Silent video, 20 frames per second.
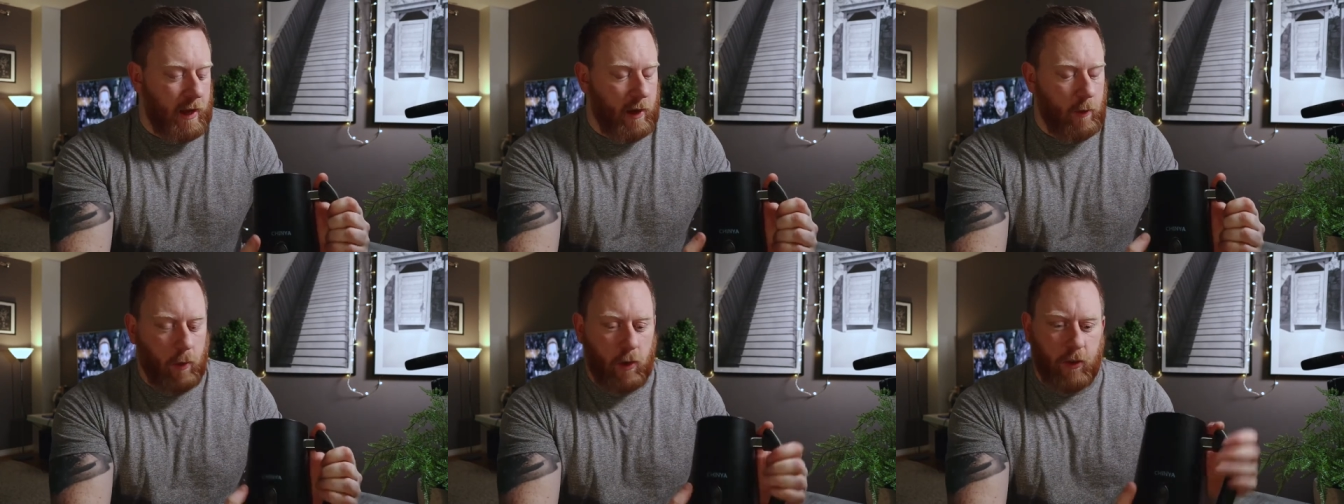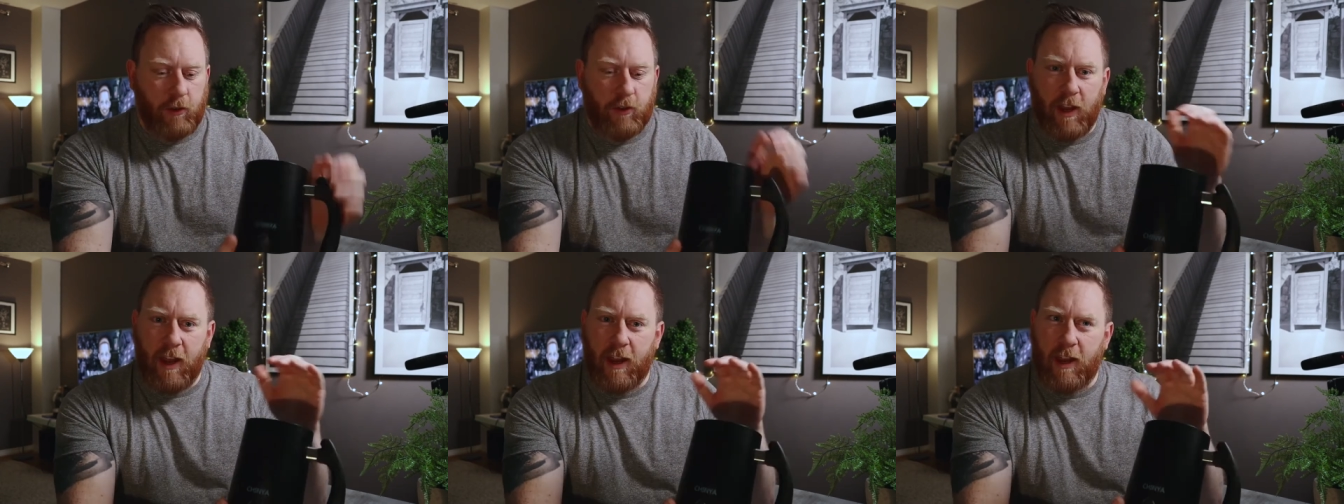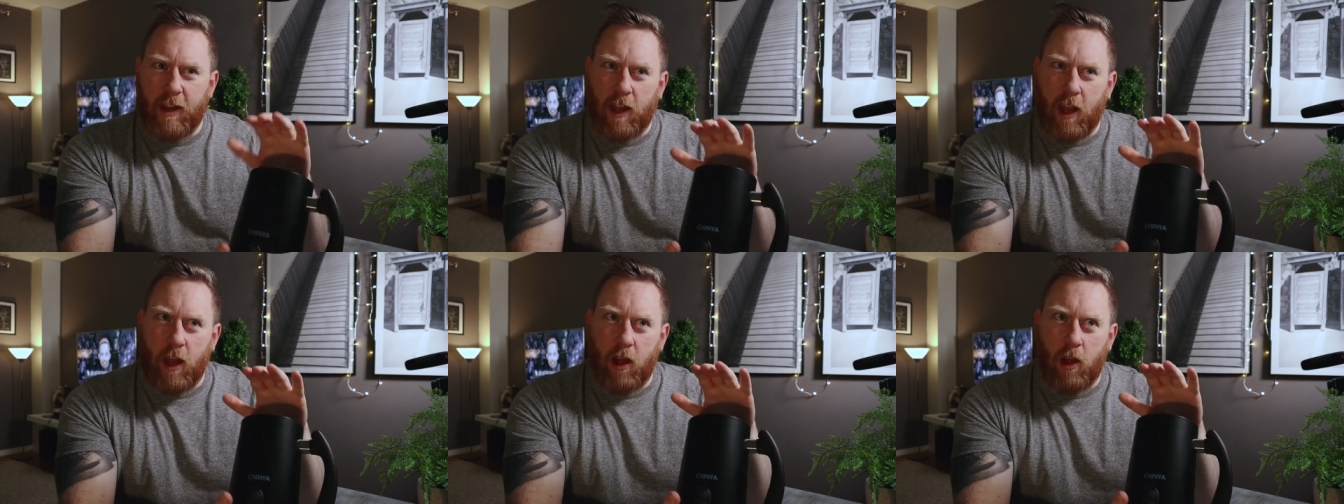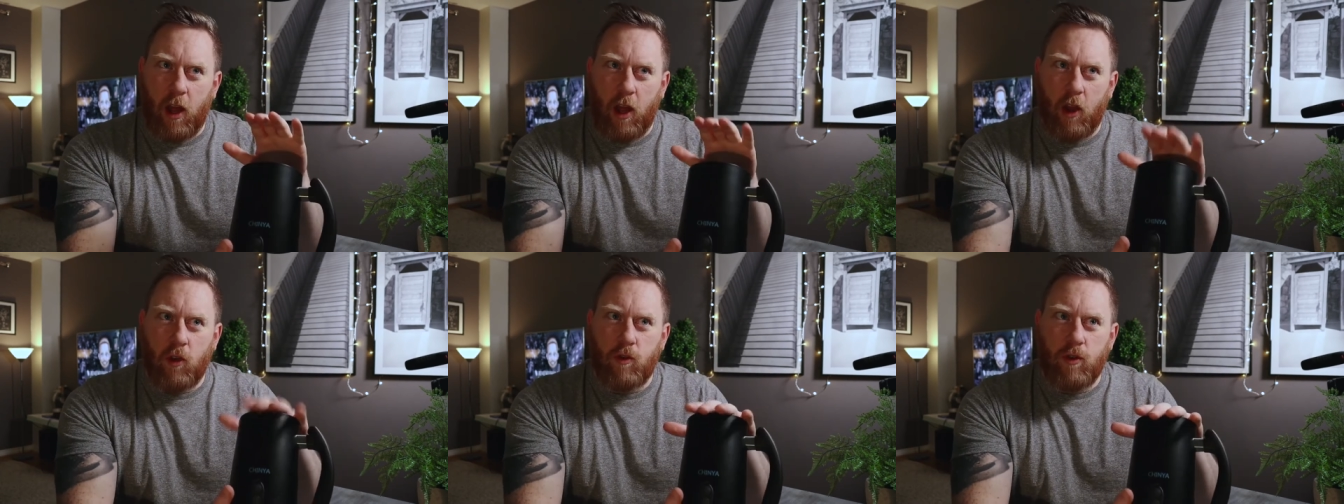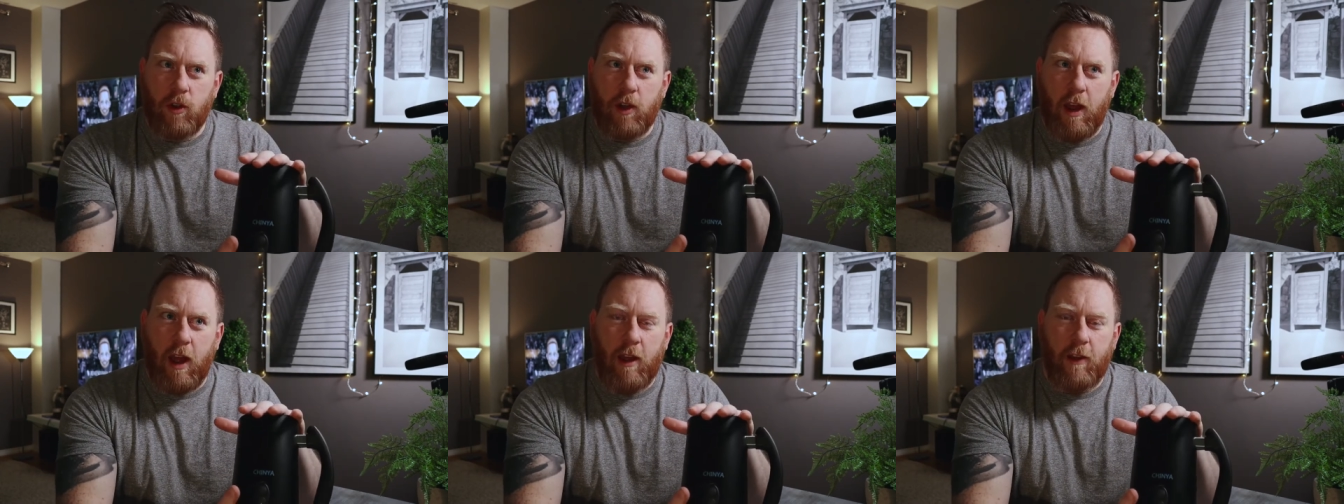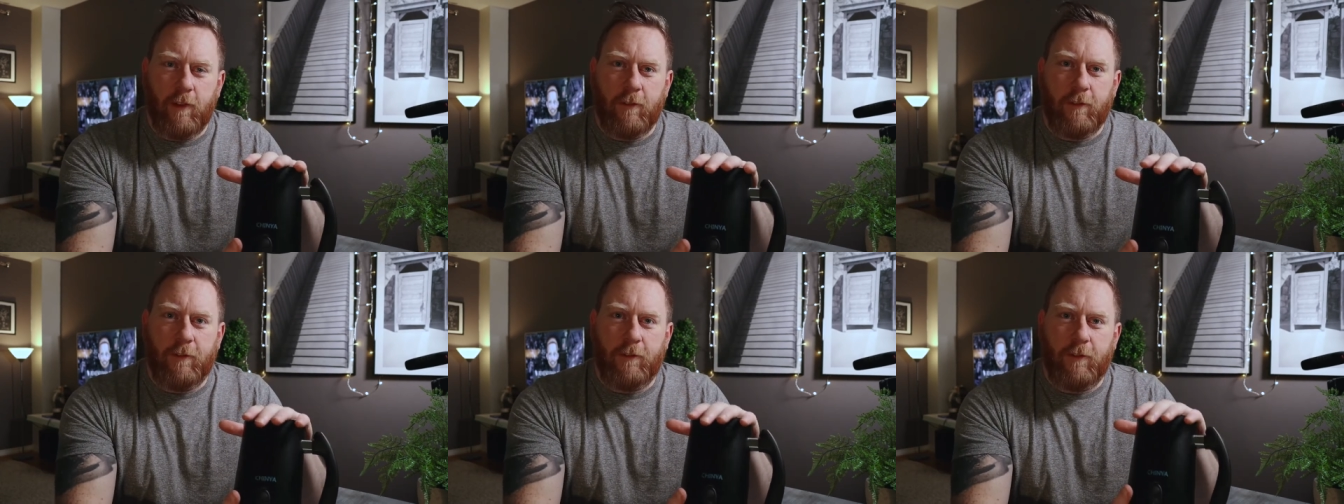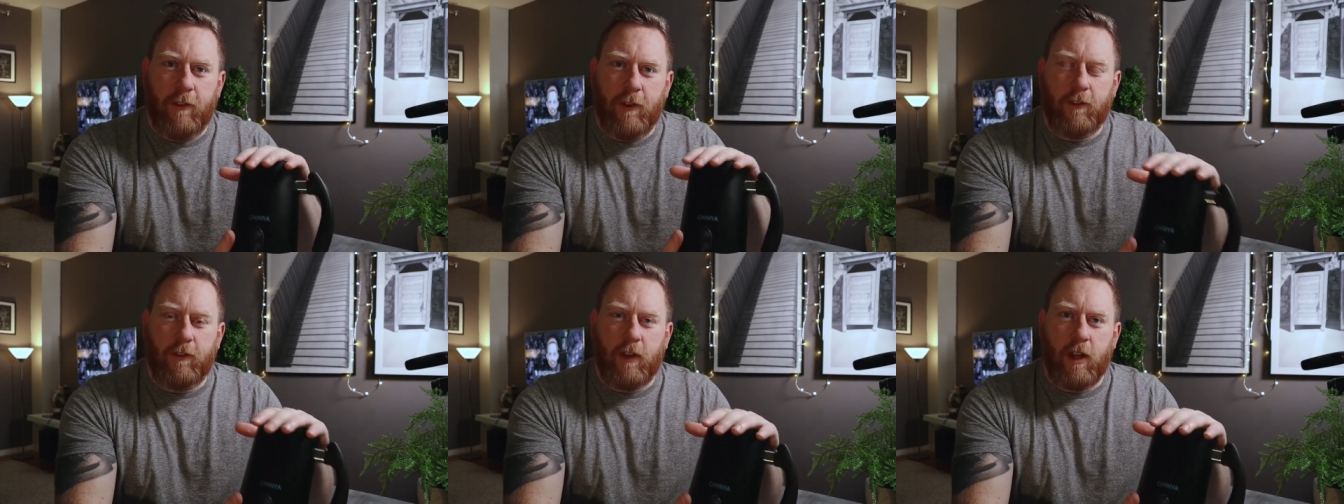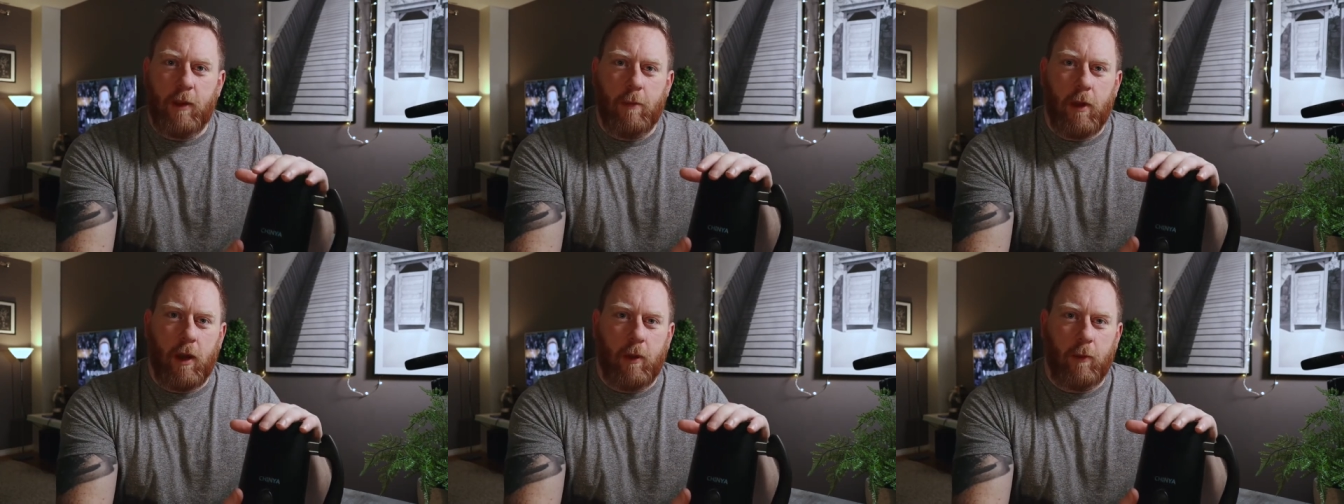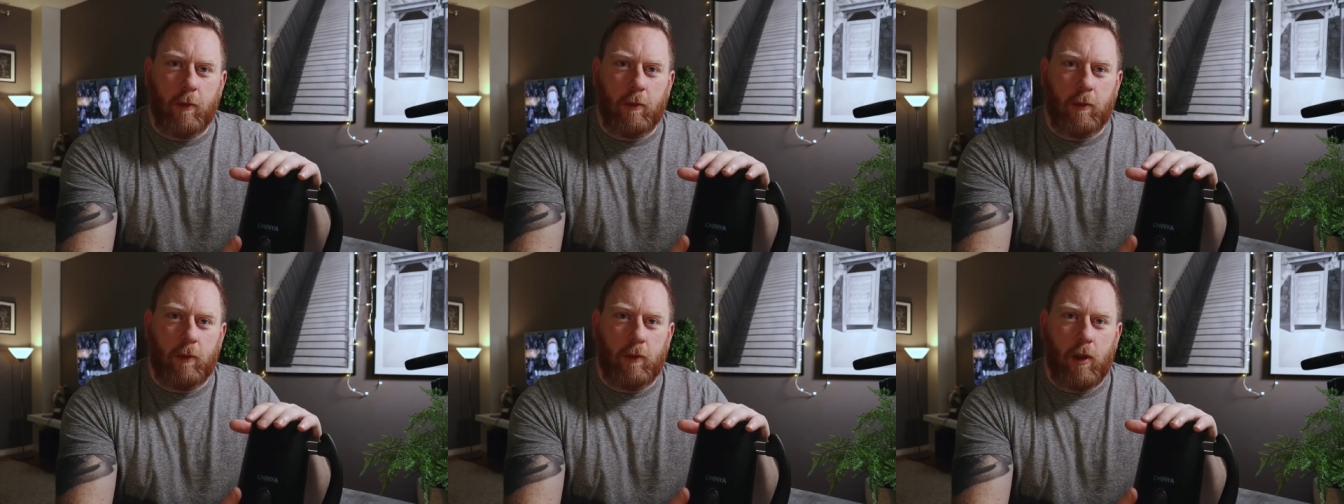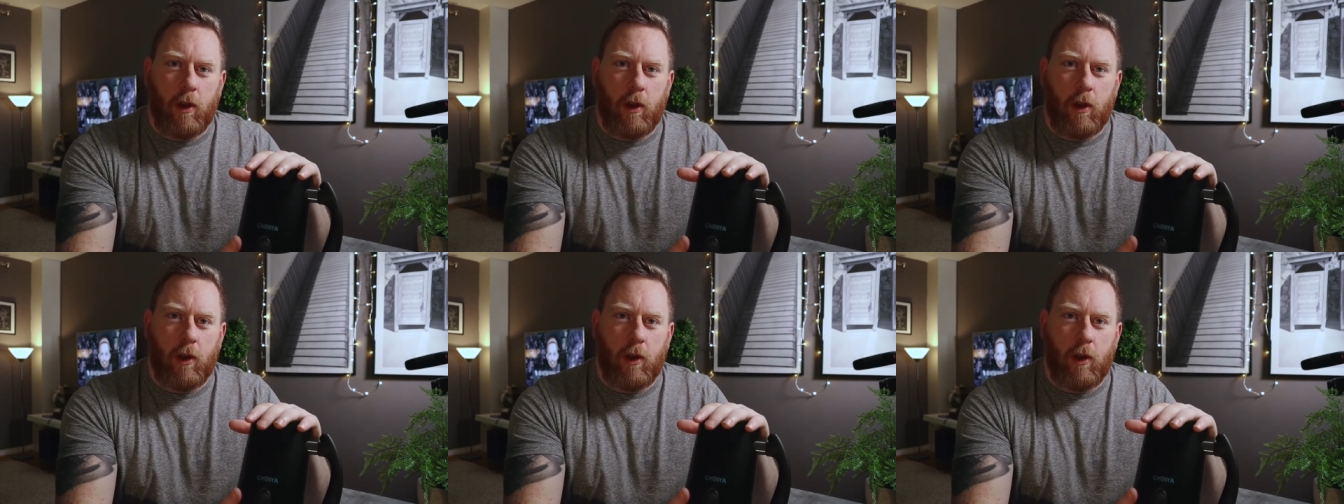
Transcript: it will take 150 ml